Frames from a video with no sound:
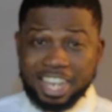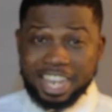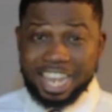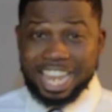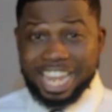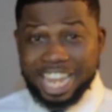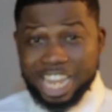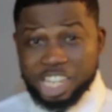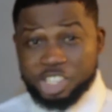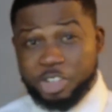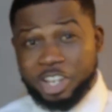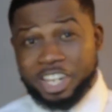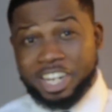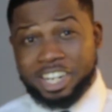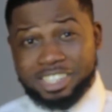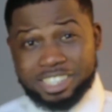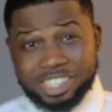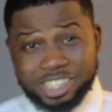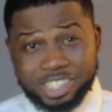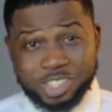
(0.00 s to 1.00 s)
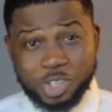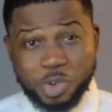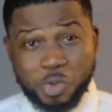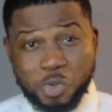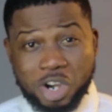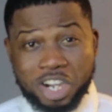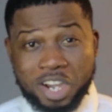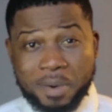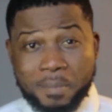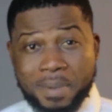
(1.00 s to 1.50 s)
Hey traders,
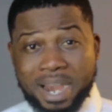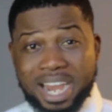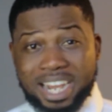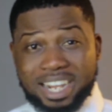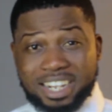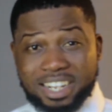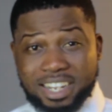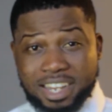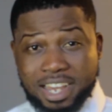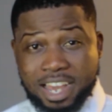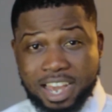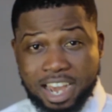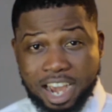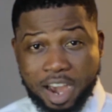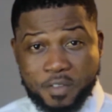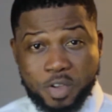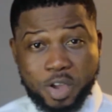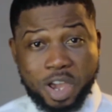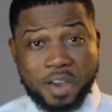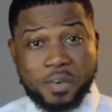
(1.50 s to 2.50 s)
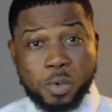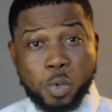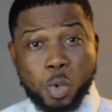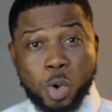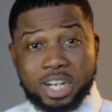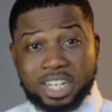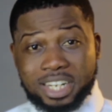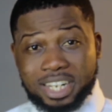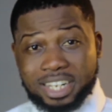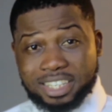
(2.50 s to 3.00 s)
welcome back. Have you ever
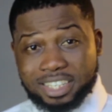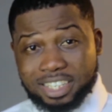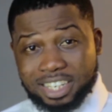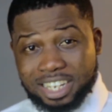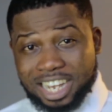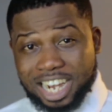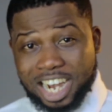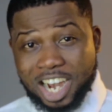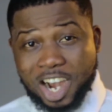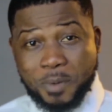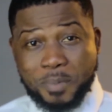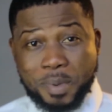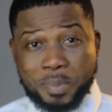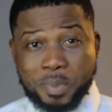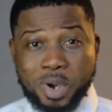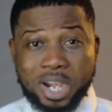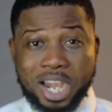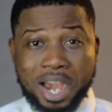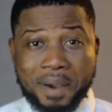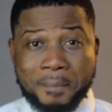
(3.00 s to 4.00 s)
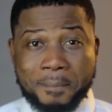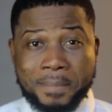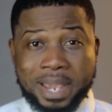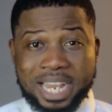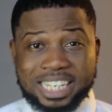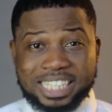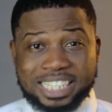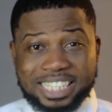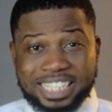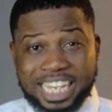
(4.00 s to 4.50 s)
wondered how people can
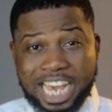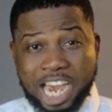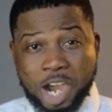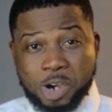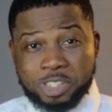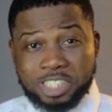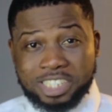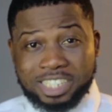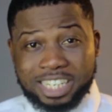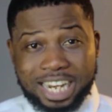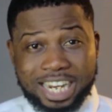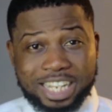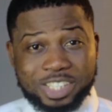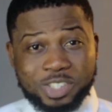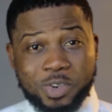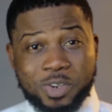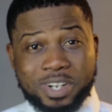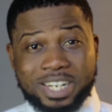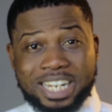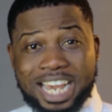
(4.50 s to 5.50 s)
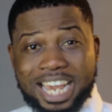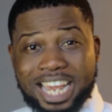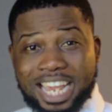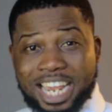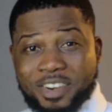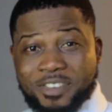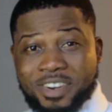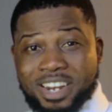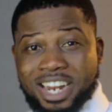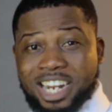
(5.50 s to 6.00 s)
make $1,000 on their
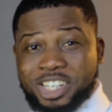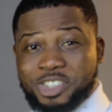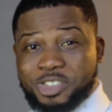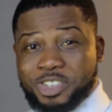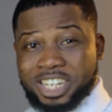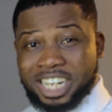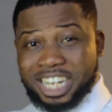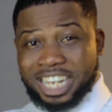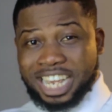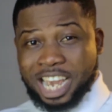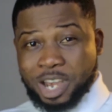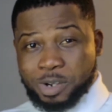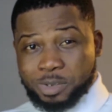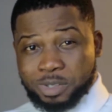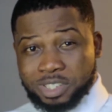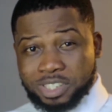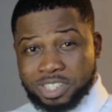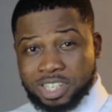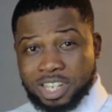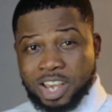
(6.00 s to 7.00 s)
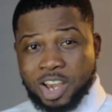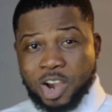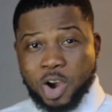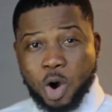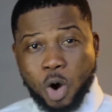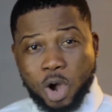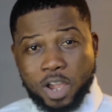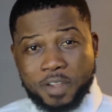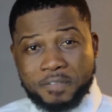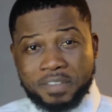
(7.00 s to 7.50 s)
$100 trading account,
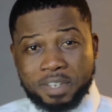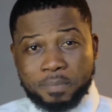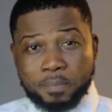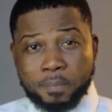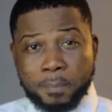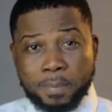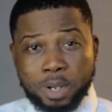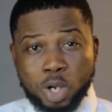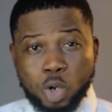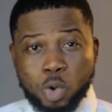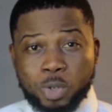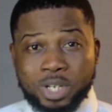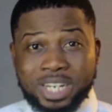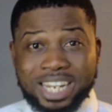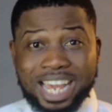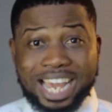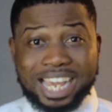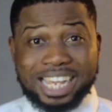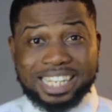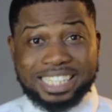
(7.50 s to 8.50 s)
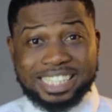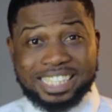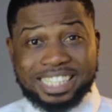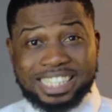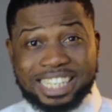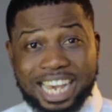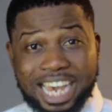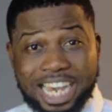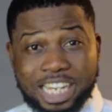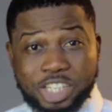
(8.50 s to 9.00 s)
or even blow their
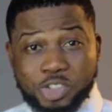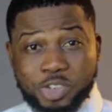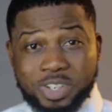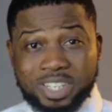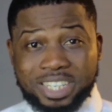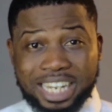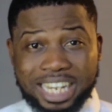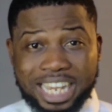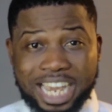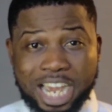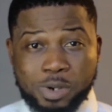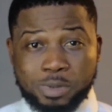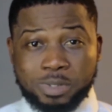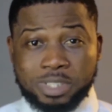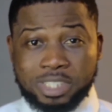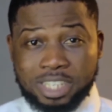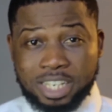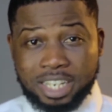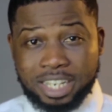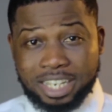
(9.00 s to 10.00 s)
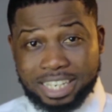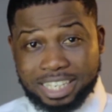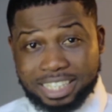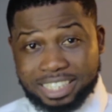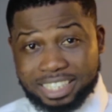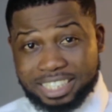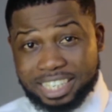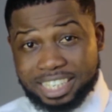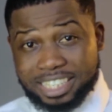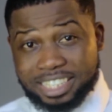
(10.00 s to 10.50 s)
entire trading account in
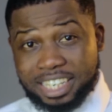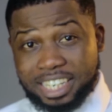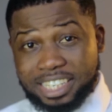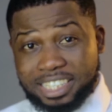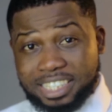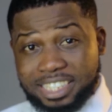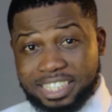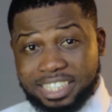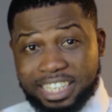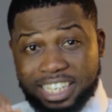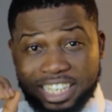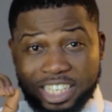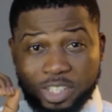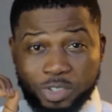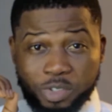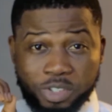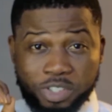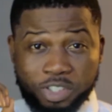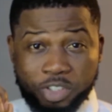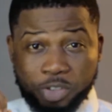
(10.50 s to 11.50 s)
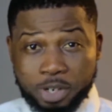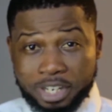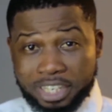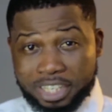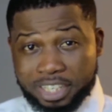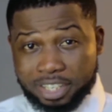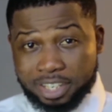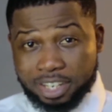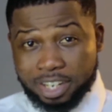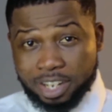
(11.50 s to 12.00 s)
just a single trade?
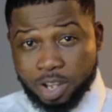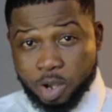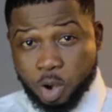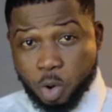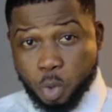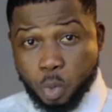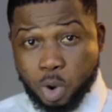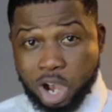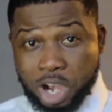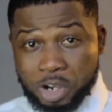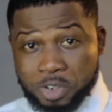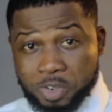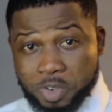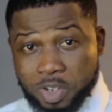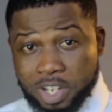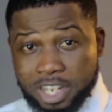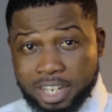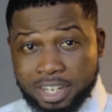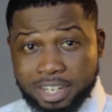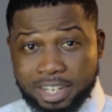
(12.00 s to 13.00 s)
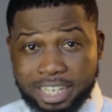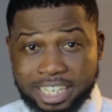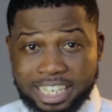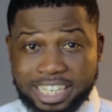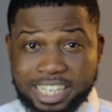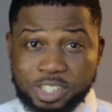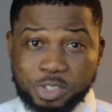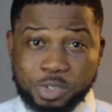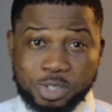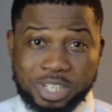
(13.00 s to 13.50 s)
Well, the
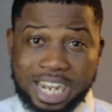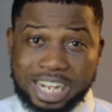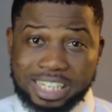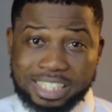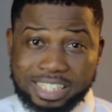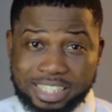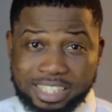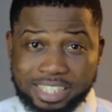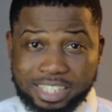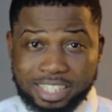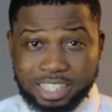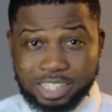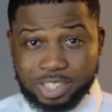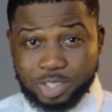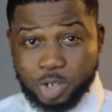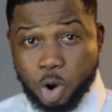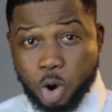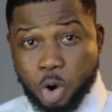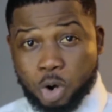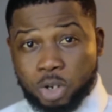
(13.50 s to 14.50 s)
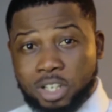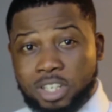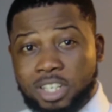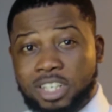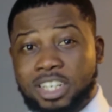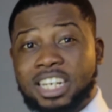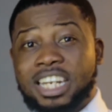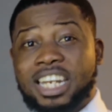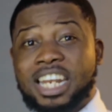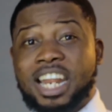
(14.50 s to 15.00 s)
key to that is called
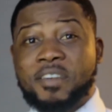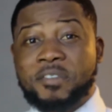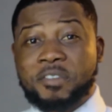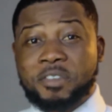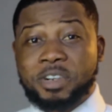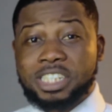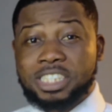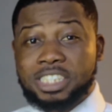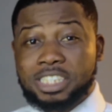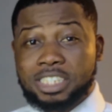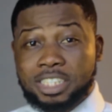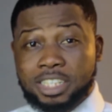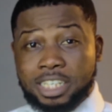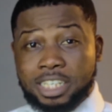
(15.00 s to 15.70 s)
leverage.